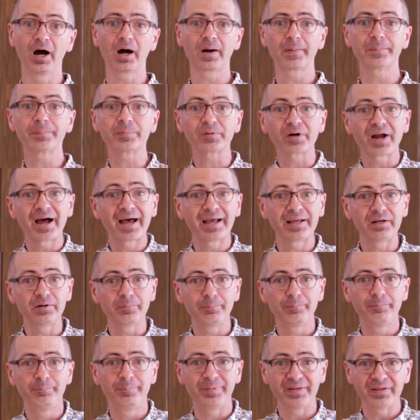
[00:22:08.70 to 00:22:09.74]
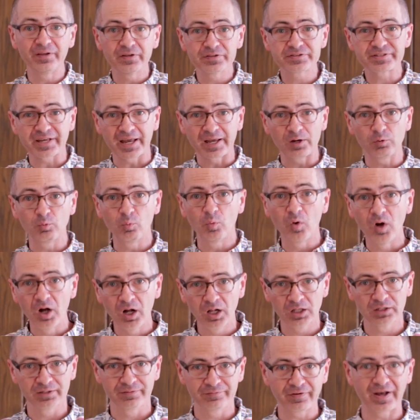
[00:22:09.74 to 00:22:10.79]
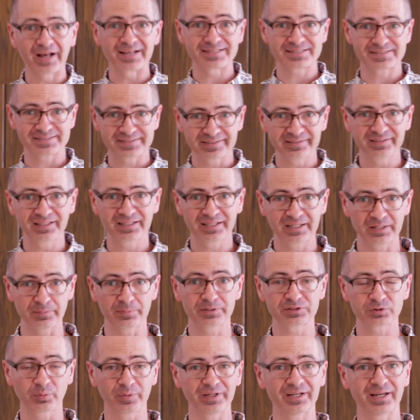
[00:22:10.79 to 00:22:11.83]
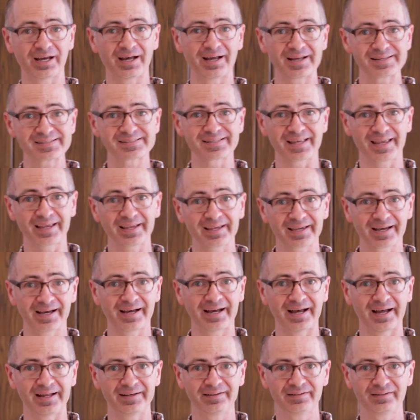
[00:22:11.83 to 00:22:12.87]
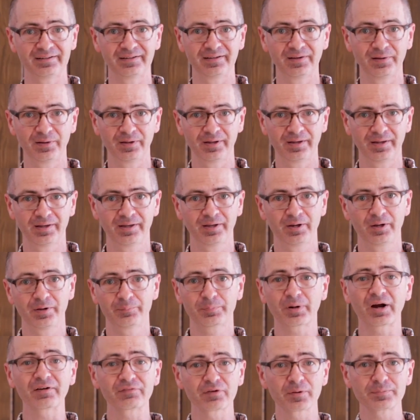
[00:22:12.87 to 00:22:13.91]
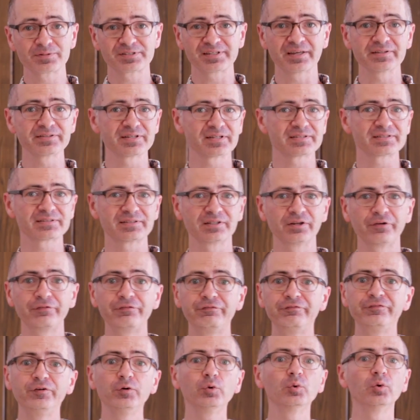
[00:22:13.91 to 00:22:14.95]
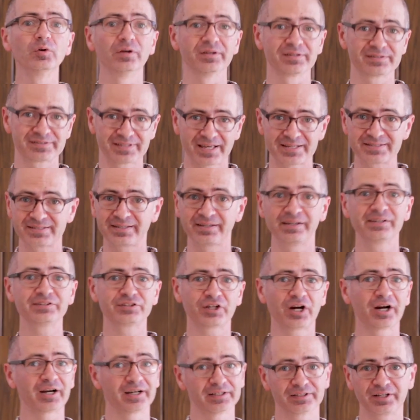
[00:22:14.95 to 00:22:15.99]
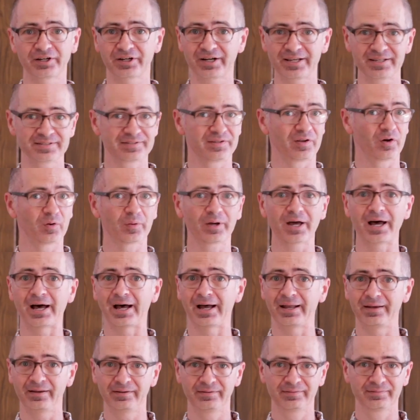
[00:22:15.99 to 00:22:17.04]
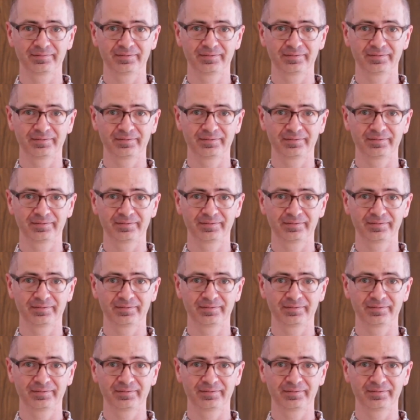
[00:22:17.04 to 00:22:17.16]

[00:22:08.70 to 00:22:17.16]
Our pride builds a wall of hostility between us and God. Proverbs tells us the fool says in his heart, There is no God.